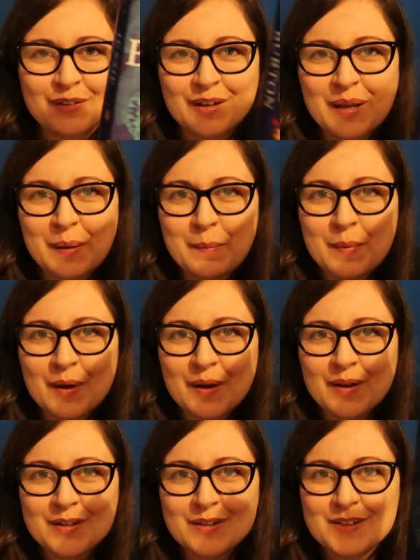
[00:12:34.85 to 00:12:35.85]
looking
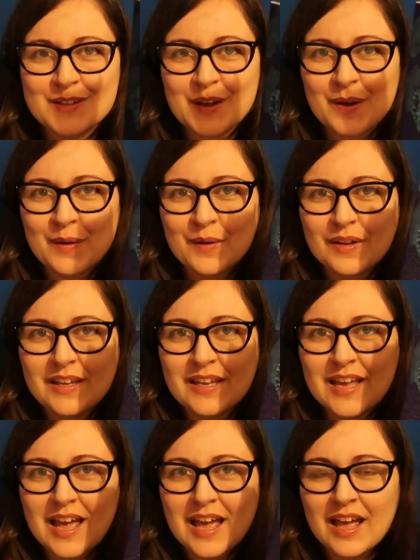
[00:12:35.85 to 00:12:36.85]
book, so
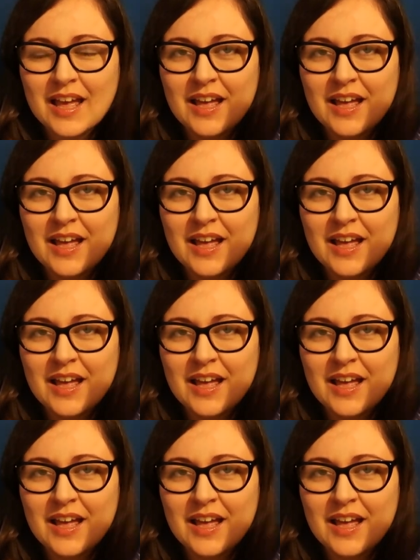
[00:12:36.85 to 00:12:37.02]
yeah.